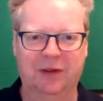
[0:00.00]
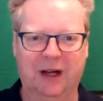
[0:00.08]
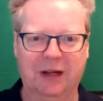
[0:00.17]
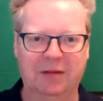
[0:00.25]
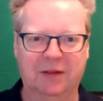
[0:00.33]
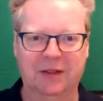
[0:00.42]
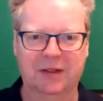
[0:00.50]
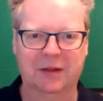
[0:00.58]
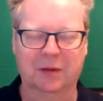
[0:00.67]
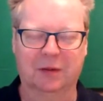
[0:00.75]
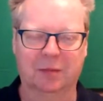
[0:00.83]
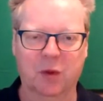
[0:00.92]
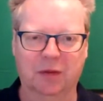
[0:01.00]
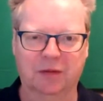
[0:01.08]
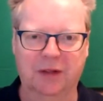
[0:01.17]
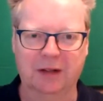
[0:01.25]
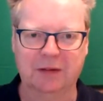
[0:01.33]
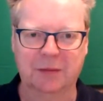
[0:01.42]
five of us or more
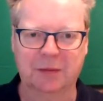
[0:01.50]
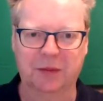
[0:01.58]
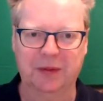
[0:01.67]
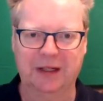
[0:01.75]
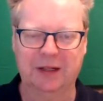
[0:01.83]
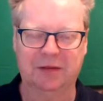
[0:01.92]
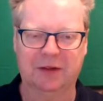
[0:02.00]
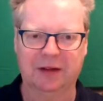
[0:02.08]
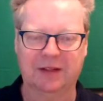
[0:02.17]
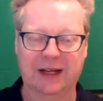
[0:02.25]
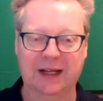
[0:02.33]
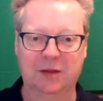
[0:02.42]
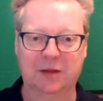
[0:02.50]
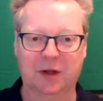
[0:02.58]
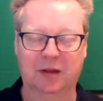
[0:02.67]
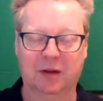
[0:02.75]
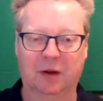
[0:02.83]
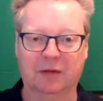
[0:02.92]
than five of us, but we did five days
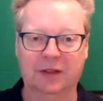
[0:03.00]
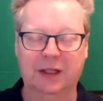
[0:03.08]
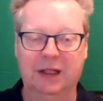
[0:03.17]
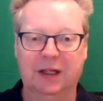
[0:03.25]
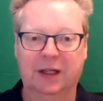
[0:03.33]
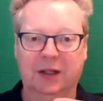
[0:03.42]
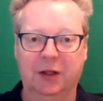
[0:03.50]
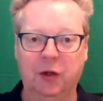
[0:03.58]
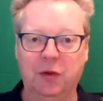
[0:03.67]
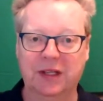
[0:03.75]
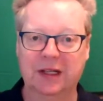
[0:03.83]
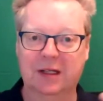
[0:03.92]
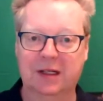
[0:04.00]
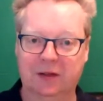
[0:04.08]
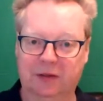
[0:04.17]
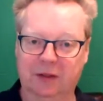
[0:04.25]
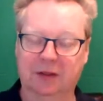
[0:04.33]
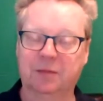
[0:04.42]
worth of using
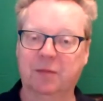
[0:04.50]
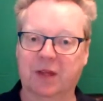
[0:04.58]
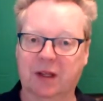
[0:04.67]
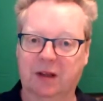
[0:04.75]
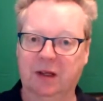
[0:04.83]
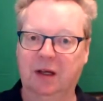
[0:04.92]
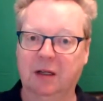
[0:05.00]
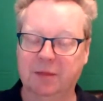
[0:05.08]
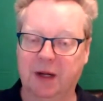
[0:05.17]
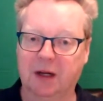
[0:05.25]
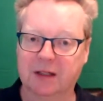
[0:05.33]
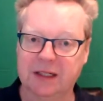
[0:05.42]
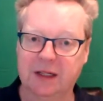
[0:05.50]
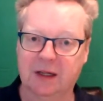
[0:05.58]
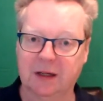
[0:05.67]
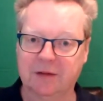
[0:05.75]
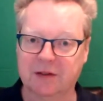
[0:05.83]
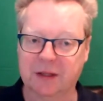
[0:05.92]
different third party
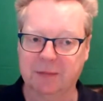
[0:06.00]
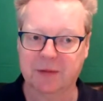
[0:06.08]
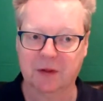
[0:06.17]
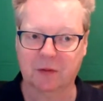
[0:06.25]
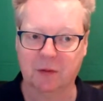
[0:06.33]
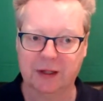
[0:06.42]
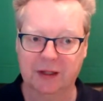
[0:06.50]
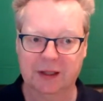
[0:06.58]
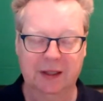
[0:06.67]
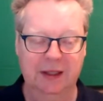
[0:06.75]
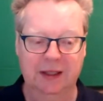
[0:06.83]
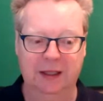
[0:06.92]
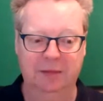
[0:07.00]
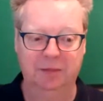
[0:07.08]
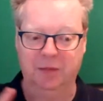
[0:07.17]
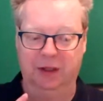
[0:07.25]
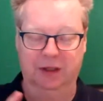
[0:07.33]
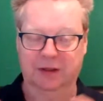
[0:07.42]
live stream software
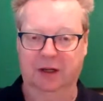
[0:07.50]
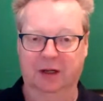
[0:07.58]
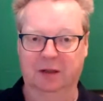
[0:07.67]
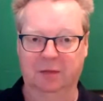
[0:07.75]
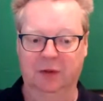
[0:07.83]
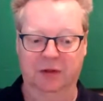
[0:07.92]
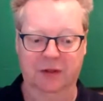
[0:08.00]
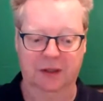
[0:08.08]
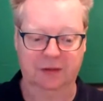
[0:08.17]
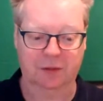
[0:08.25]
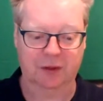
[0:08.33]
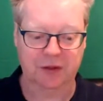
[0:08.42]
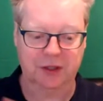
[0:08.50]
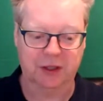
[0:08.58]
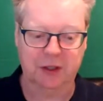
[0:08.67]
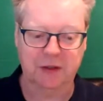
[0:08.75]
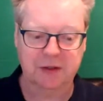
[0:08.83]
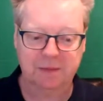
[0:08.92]
um, because there are lots of different ones
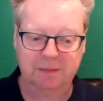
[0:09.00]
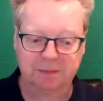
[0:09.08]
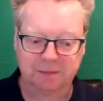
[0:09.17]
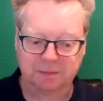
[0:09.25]
you can use.